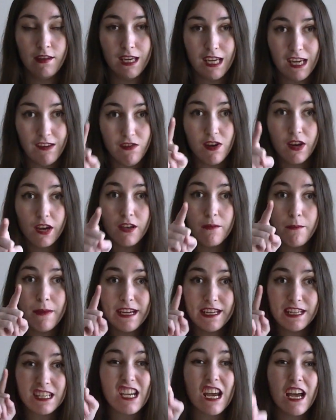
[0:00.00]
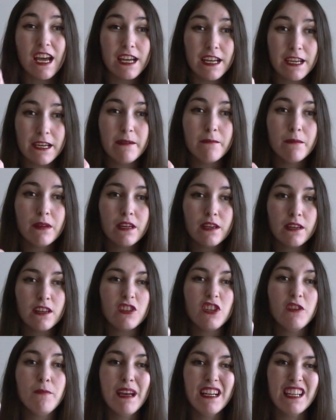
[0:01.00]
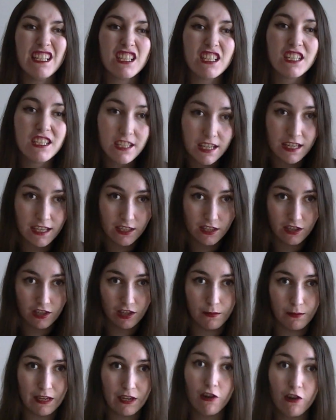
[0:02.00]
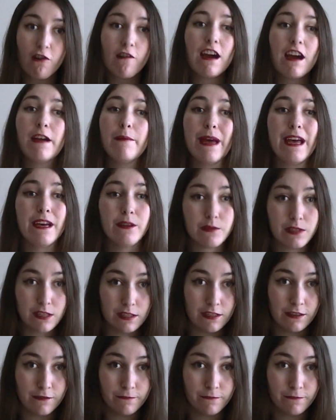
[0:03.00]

If you're going to make a time, you better stick to it or I'm out.